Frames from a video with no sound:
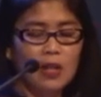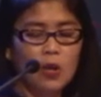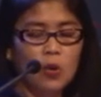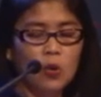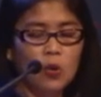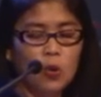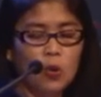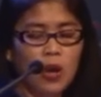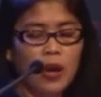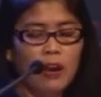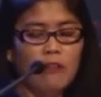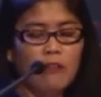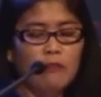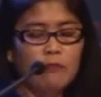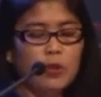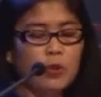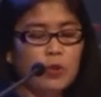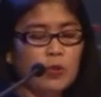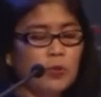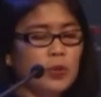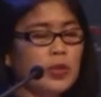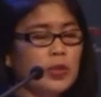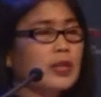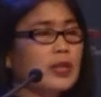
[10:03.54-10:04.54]
who have been
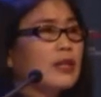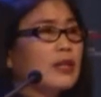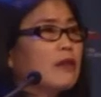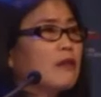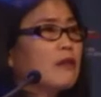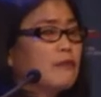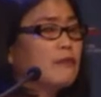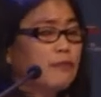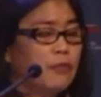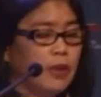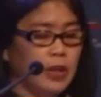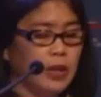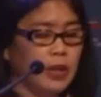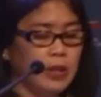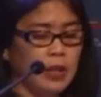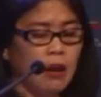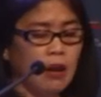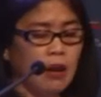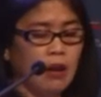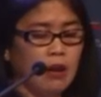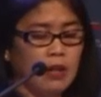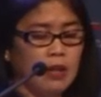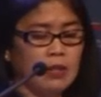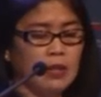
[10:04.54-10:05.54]
working very
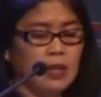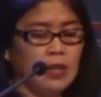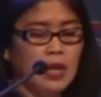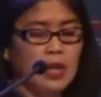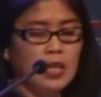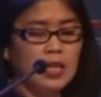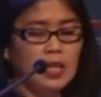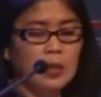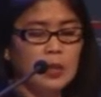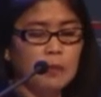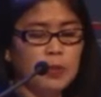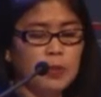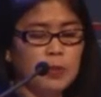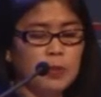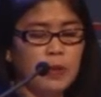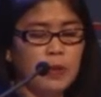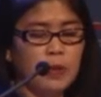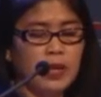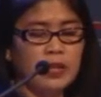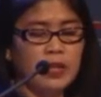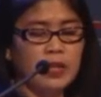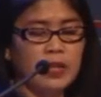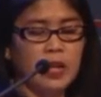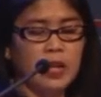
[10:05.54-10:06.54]
hard in
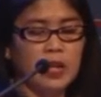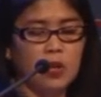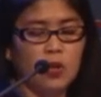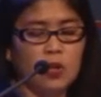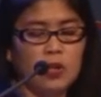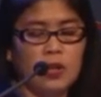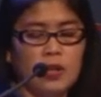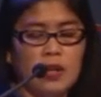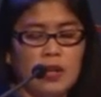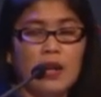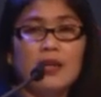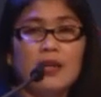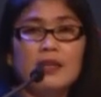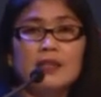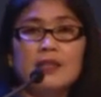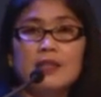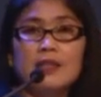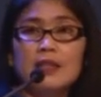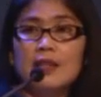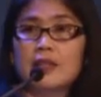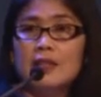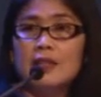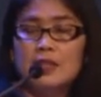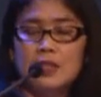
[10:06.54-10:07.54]
preparing and
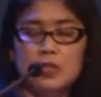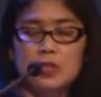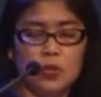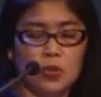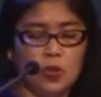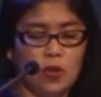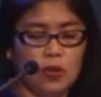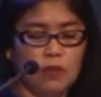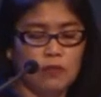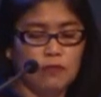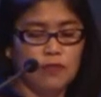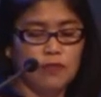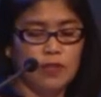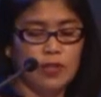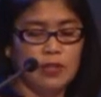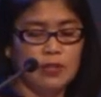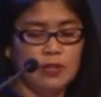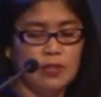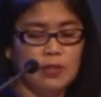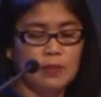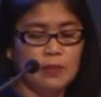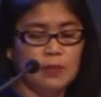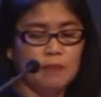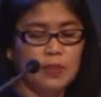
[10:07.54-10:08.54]
organizing this
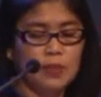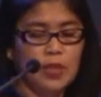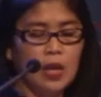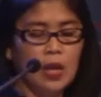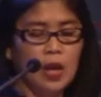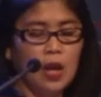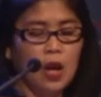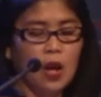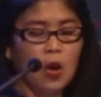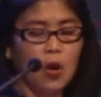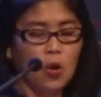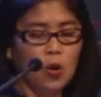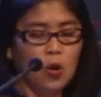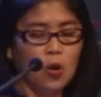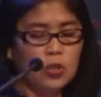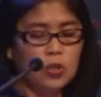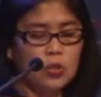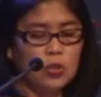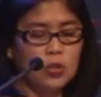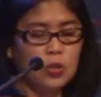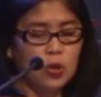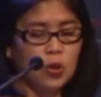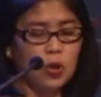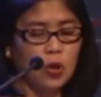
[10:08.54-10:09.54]
conference.
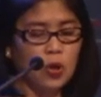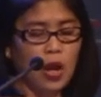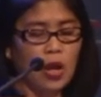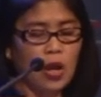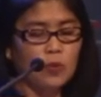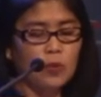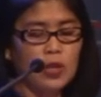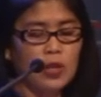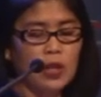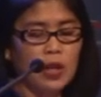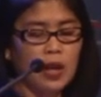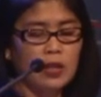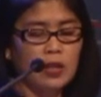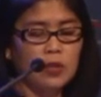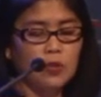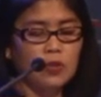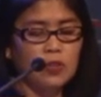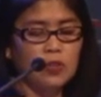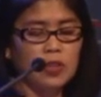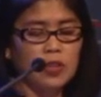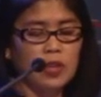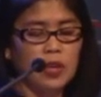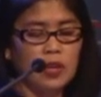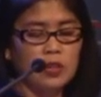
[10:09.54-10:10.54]
Also, I would like to
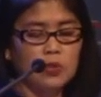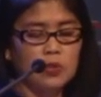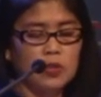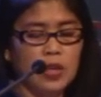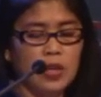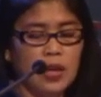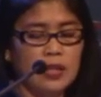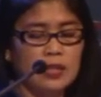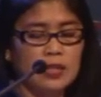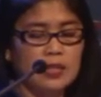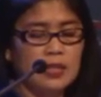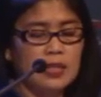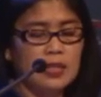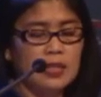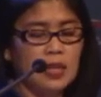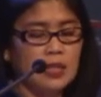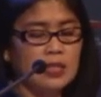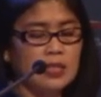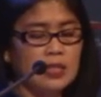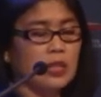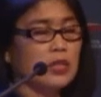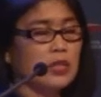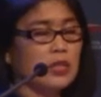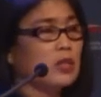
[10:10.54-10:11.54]
thank to the ICDE
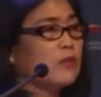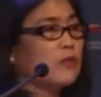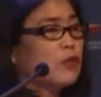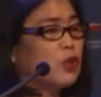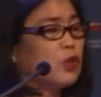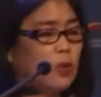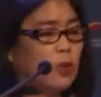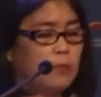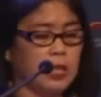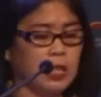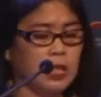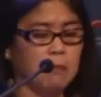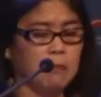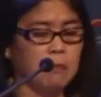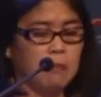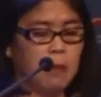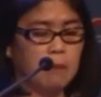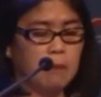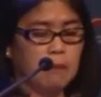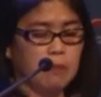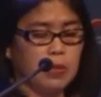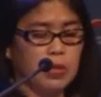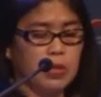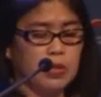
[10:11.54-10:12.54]
Executive Committee
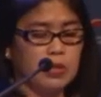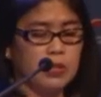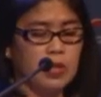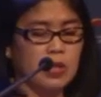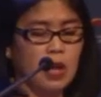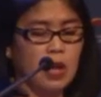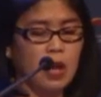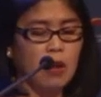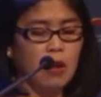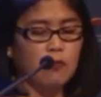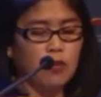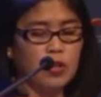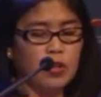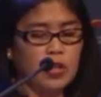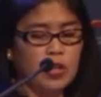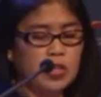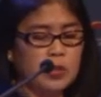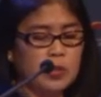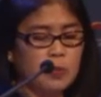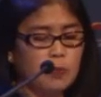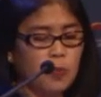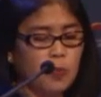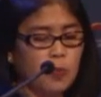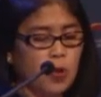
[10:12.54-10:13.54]
members for their
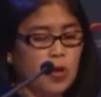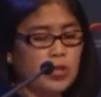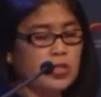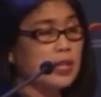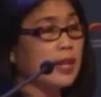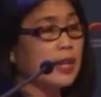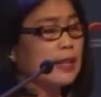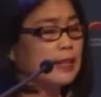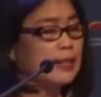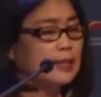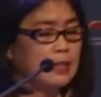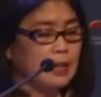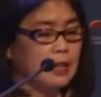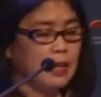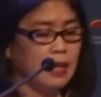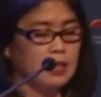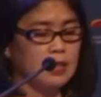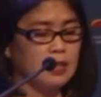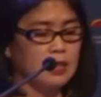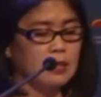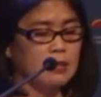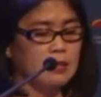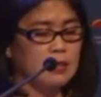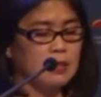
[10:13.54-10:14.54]
support and
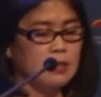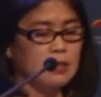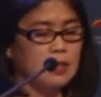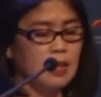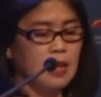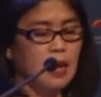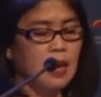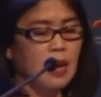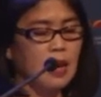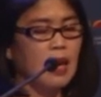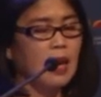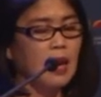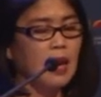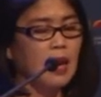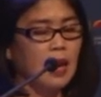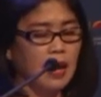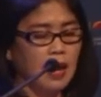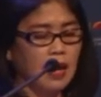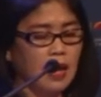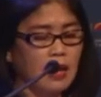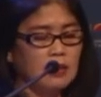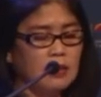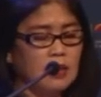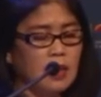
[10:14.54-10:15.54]
guidance.
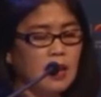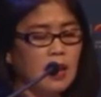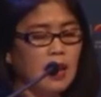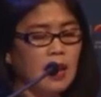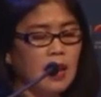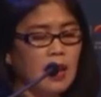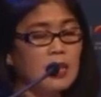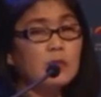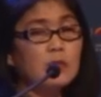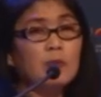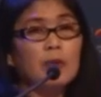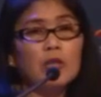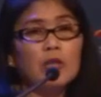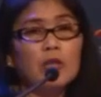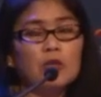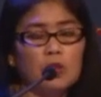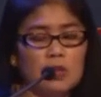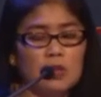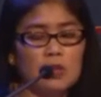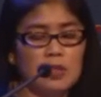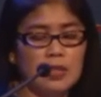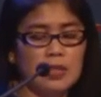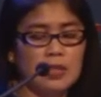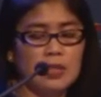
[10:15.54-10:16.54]
And last but not
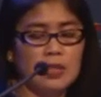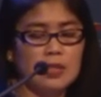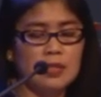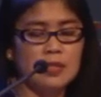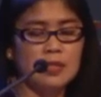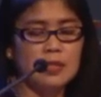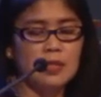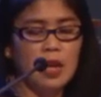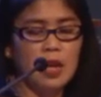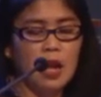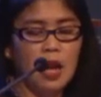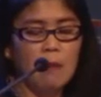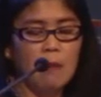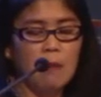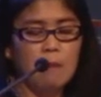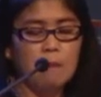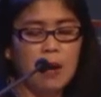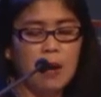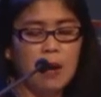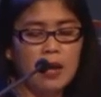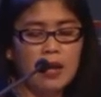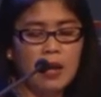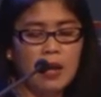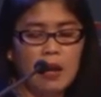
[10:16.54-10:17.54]
least,
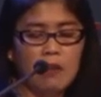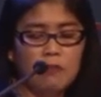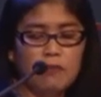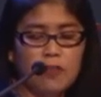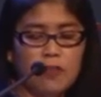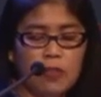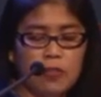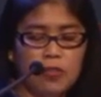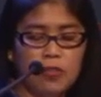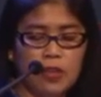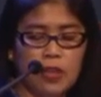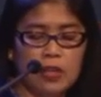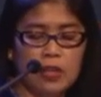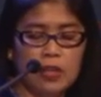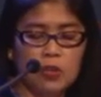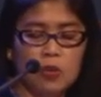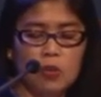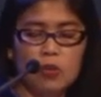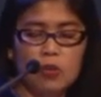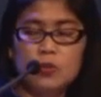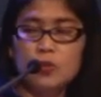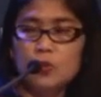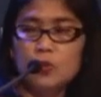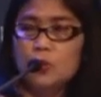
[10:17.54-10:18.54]
my heartfelt thank you
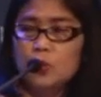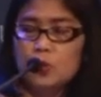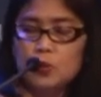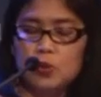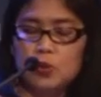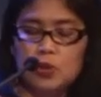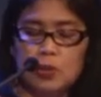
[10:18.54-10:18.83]
also go to